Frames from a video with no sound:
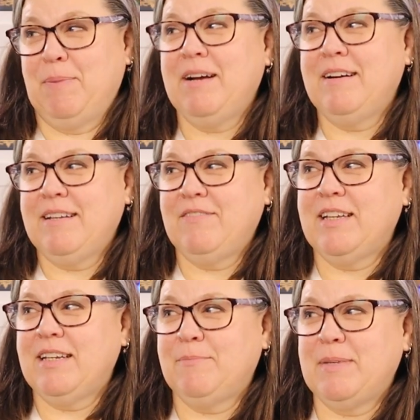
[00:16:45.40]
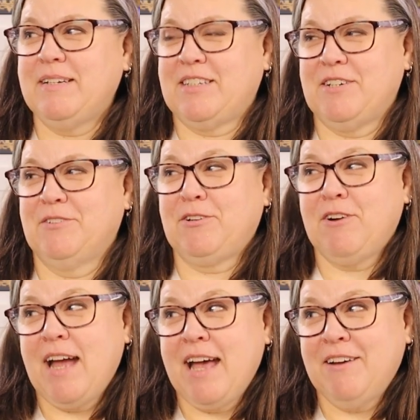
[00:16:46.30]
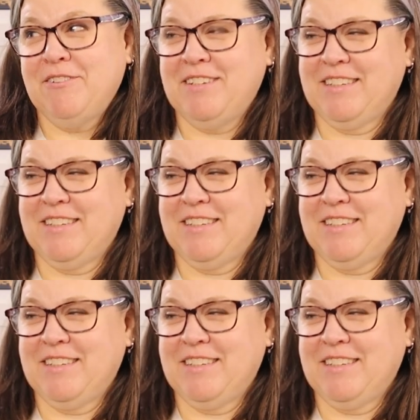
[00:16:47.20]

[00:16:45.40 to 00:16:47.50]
Part of an original crowd.